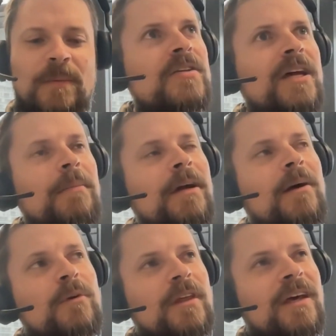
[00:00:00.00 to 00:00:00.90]
Just coming up
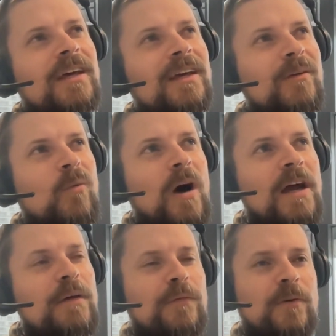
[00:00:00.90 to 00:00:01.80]
with a
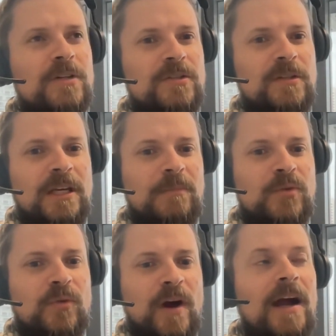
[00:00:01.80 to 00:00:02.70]
way for it to keep
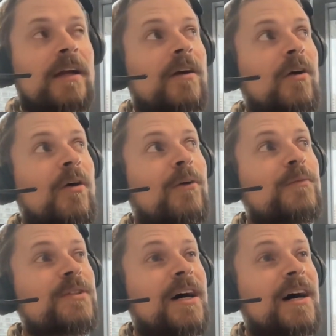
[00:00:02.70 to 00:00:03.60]
track of
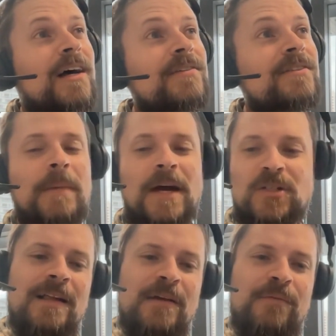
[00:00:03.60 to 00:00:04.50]
tasks.
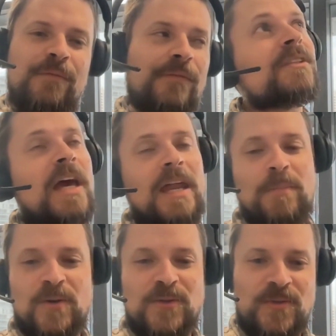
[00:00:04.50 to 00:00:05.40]
Imagine if you had a
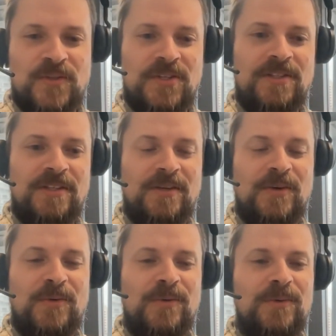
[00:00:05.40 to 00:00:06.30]
personal assistant
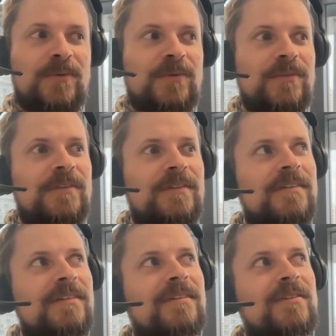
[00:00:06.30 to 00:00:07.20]
who
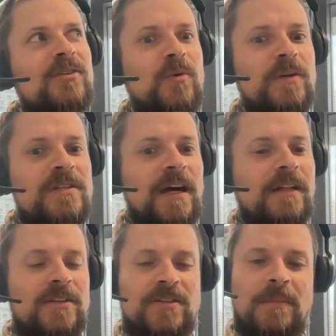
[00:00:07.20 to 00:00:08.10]
knew
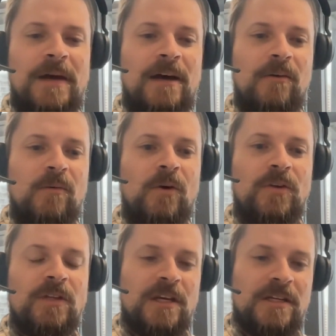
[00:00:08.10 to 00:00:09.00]
exactly somehow what you
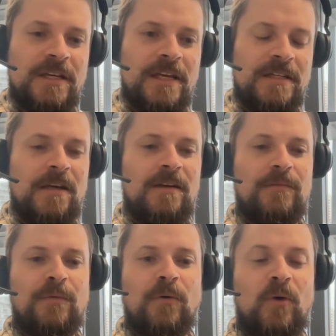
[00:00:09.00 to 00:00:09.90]
needed to get done
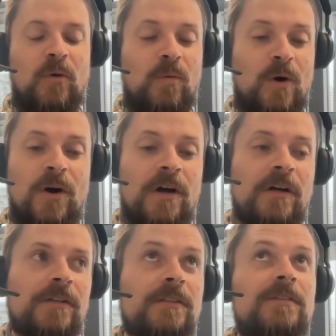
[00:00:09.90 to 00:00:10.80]
for your
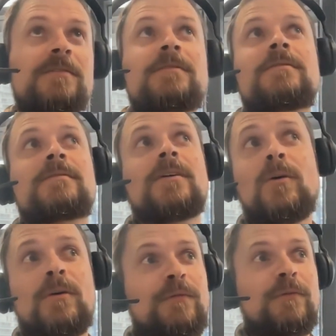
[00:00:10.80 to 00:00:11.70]
work
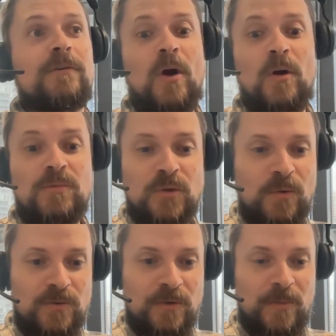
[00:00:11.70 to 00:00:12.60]
or for home
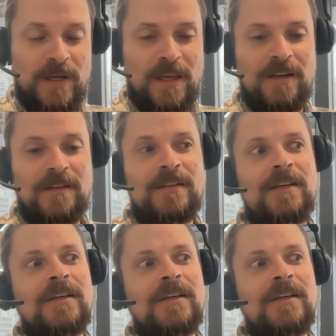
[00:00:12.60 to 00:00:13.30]
chores on the weekend.